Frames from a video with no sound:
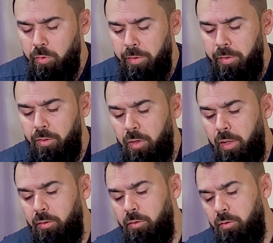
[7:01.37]
hear
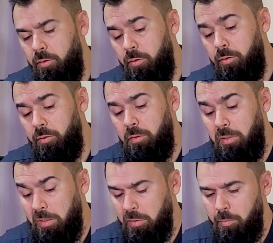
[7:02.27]
at
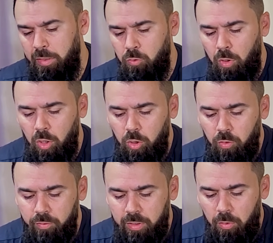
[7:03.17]
the best quality
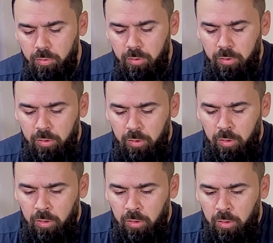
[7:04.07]
of sound.
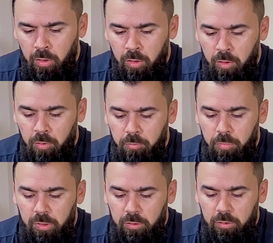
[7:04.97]

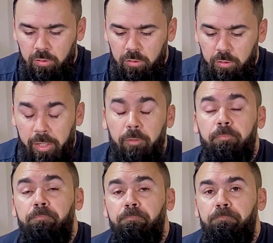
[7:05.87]
But yeah,
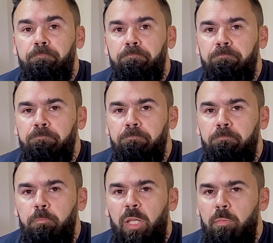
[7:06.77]

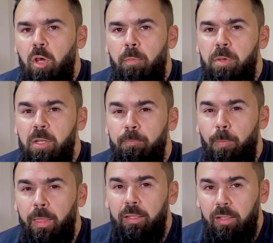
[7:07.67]
in my opinion,
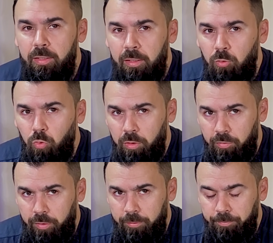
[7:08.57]
it doesn't worth it.